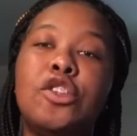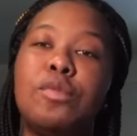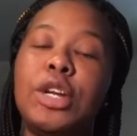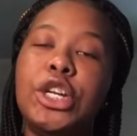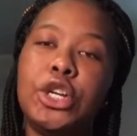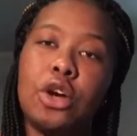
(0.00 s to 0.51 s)
So,
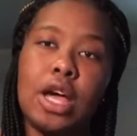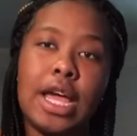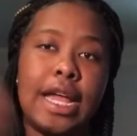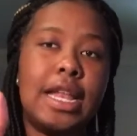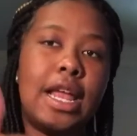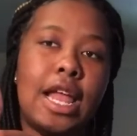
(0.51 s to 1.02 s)
make sure y'all
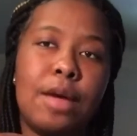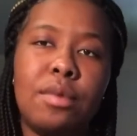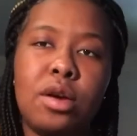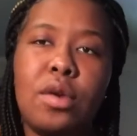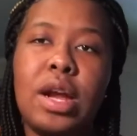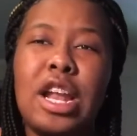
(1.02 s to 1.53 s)
hit that like
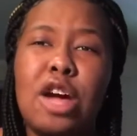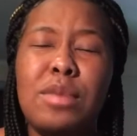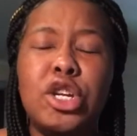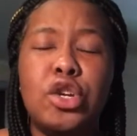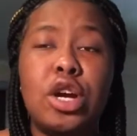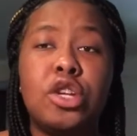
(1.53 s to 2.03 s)
button right now.
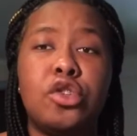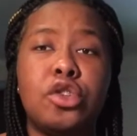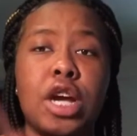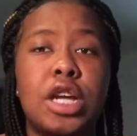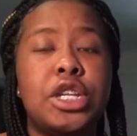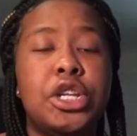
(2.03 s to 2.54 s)
Make sure you guys
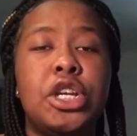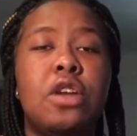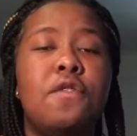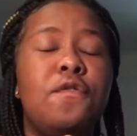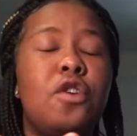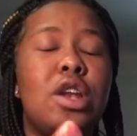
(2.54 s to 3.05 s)
subscribe to the
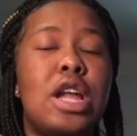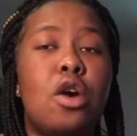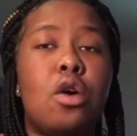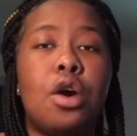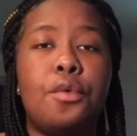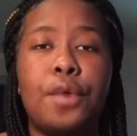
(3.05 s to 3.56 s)
channel if you're
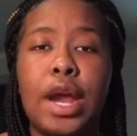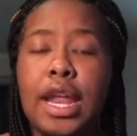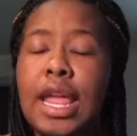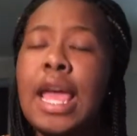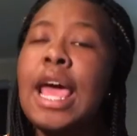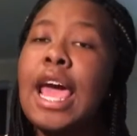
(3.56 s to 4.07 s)
not
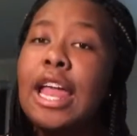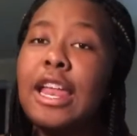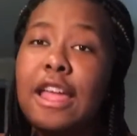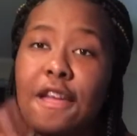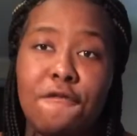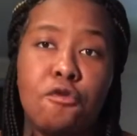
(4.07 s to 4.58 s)
already. And
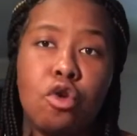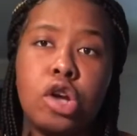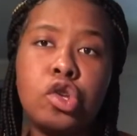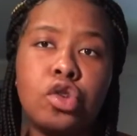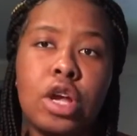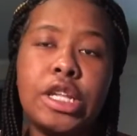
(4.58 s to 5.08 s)
if you
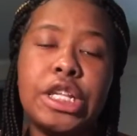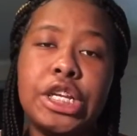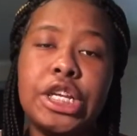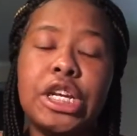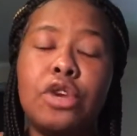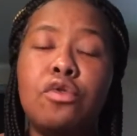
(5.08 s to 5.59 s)
are subscribed to the
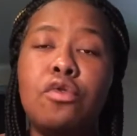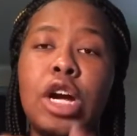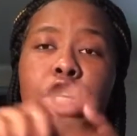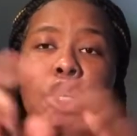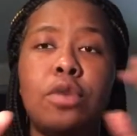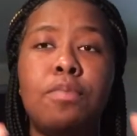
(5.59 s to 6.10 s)
channel, you
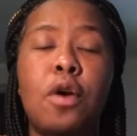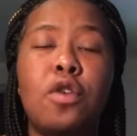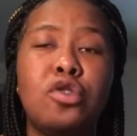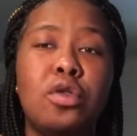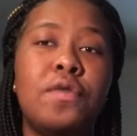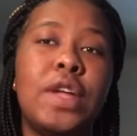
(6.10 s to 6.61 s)
got your
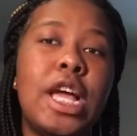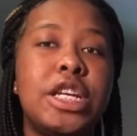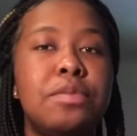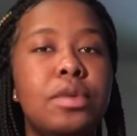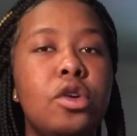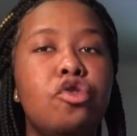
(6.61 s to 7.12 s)
post
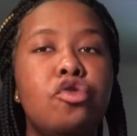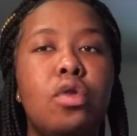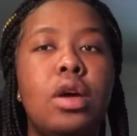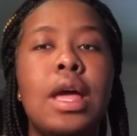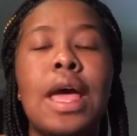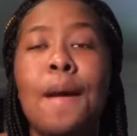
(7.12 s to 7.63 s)
notification bells
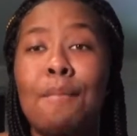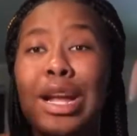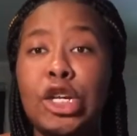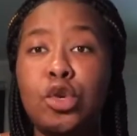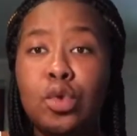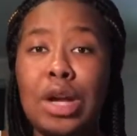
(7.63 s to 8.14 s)
on.
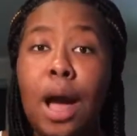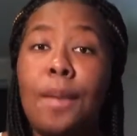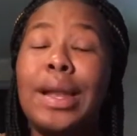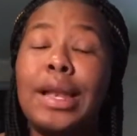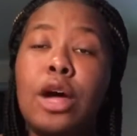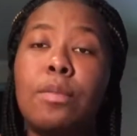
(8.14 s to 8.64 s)
Make sure you
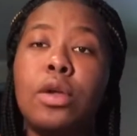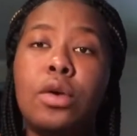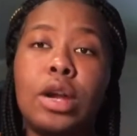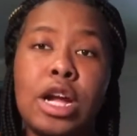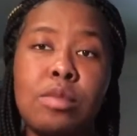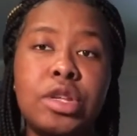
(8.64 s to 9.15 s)
comment it down below
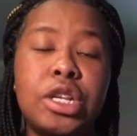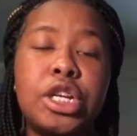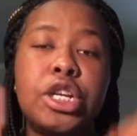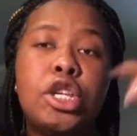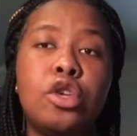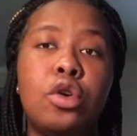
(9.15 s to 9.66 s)
in the comment
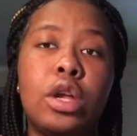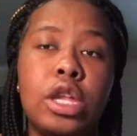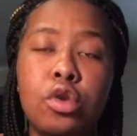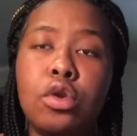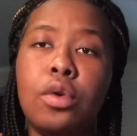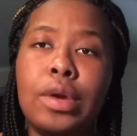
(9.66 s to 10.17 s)
section to,
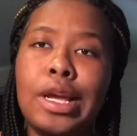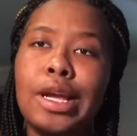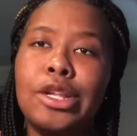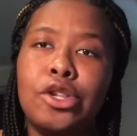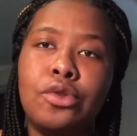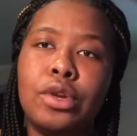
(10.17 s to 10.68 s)
you know, get
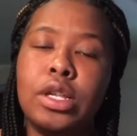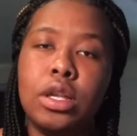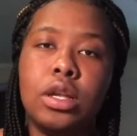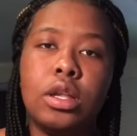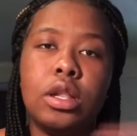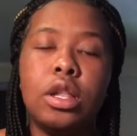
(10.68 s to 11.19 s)
into a
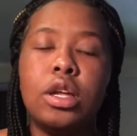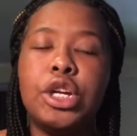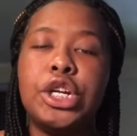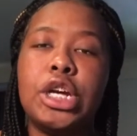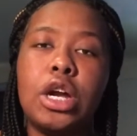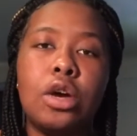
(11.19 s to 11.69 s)
little
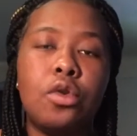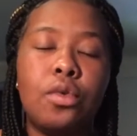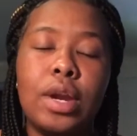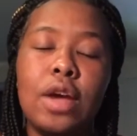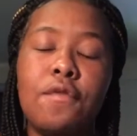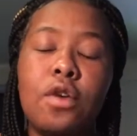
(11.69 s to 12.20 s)
shout-out or
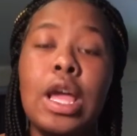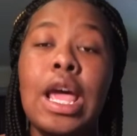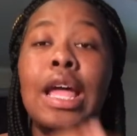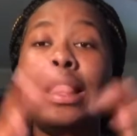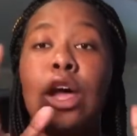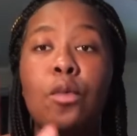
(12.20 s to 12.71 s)
whatever
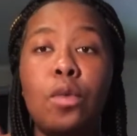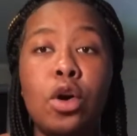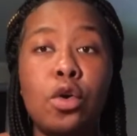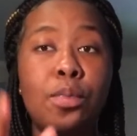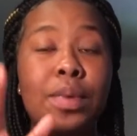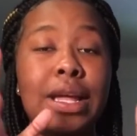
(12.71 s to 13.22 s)
that
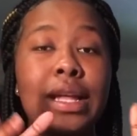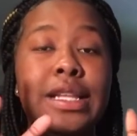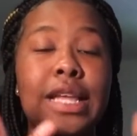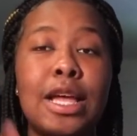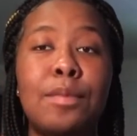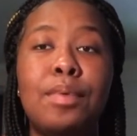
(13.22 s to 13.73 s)
will be
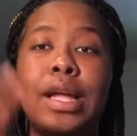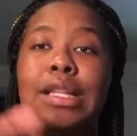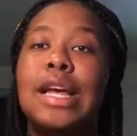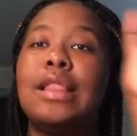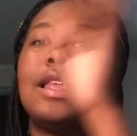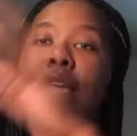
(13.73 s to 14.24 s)
taking place
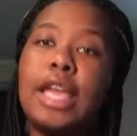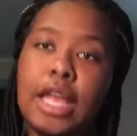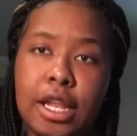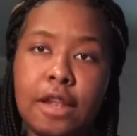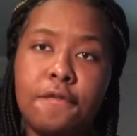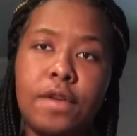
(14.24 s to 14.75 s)
at the
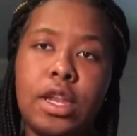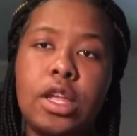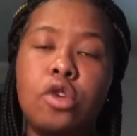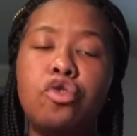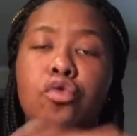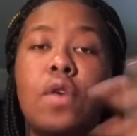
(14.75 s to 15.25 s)
end of the
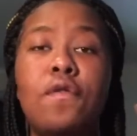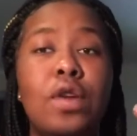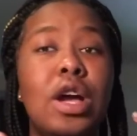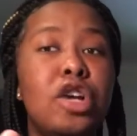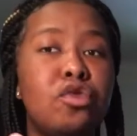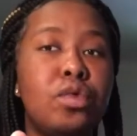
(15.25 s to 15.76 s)
video. So, if you
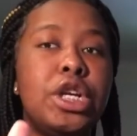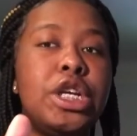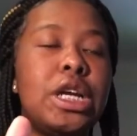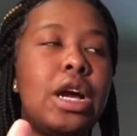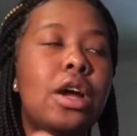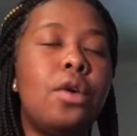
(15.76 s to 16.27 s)
guys want a
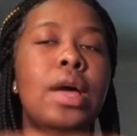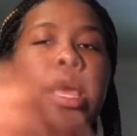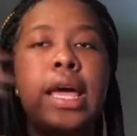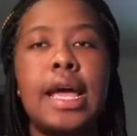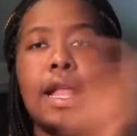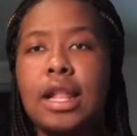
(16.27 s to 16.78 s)
shout-out
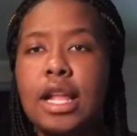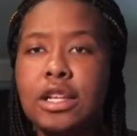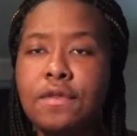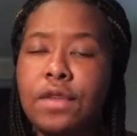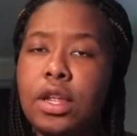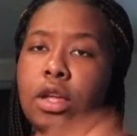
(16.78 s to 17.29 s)
in the
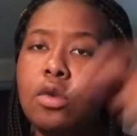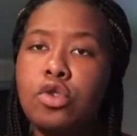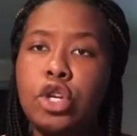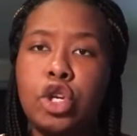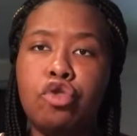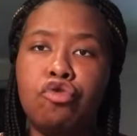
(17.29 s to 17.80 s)
next video,
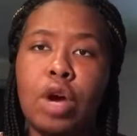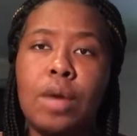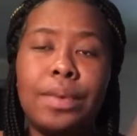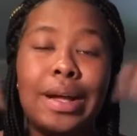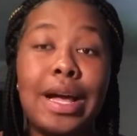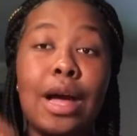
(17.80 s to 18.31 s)
just
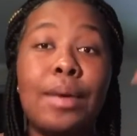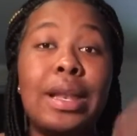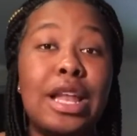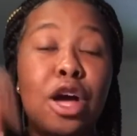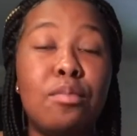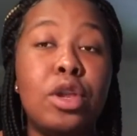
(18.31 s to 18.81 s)
drop a comment
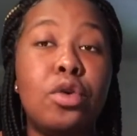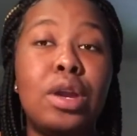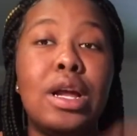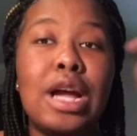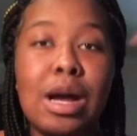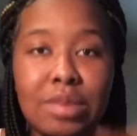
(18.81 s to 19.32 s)
down below in
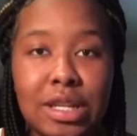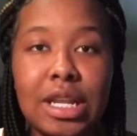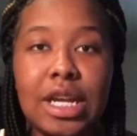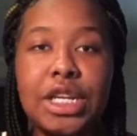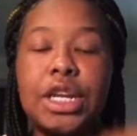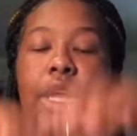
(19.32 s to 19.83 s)
the comment
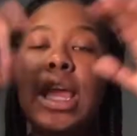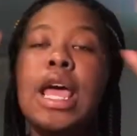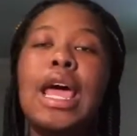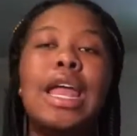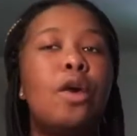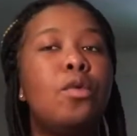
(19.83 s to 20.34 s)
section,
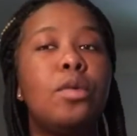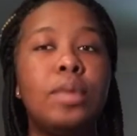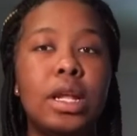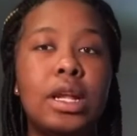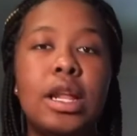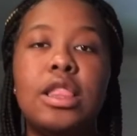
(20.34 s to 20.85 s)
and I will be
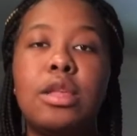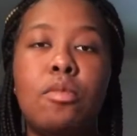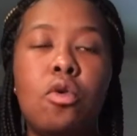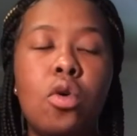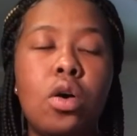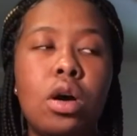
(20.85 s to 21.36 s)
looking at them
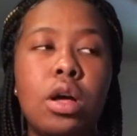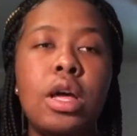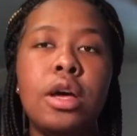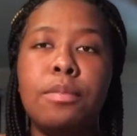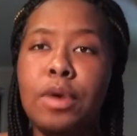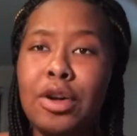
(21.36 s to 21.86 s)
all.
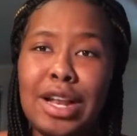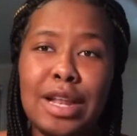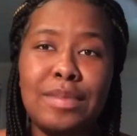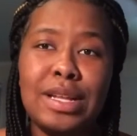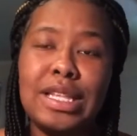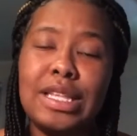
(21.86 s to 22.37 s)
But all
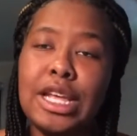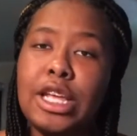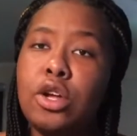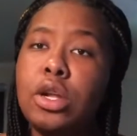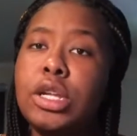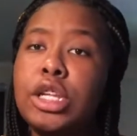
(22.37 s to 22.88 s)
that being said,
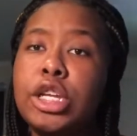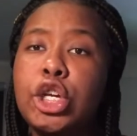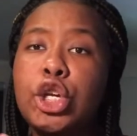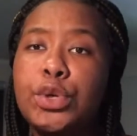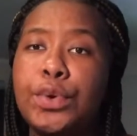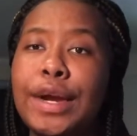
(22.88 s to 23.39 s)
y'all, let's get
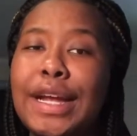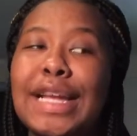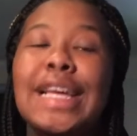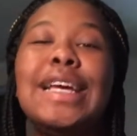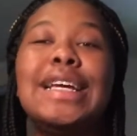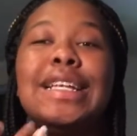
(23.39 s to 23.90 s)

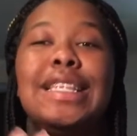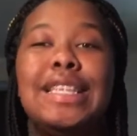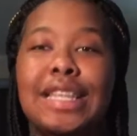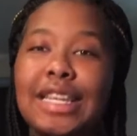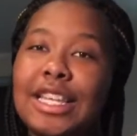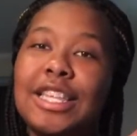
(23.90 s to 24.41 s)
straight
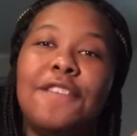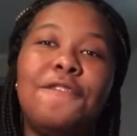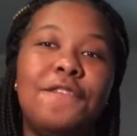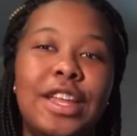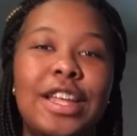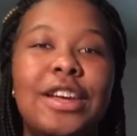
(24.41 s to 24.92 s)
into this
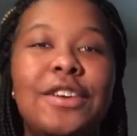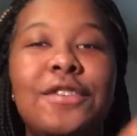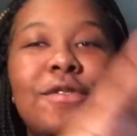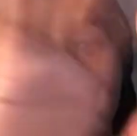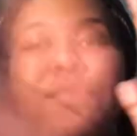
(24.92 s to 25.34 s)
video.